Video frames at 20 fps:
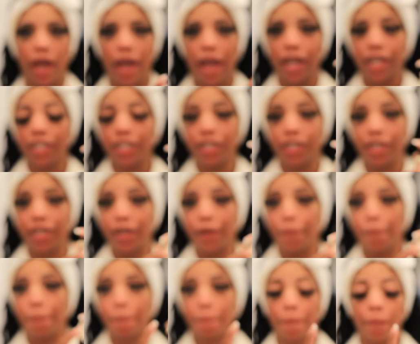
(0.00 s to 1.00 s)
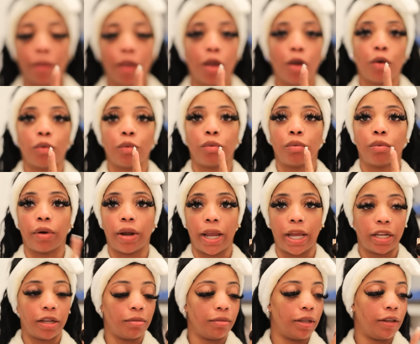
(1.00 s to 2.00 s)
I actually
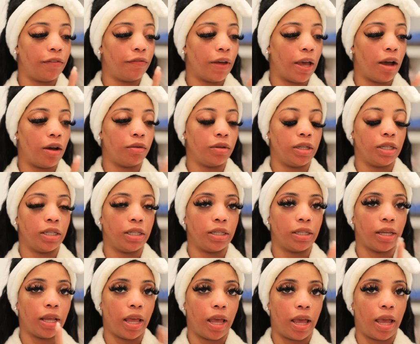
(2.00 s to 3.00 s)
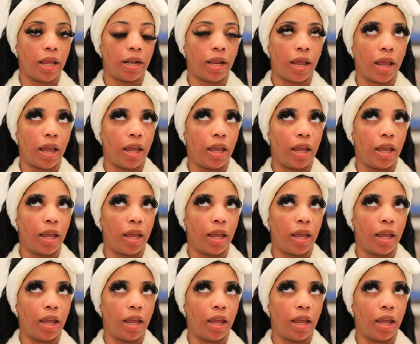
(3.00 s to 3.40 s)
randomly found this at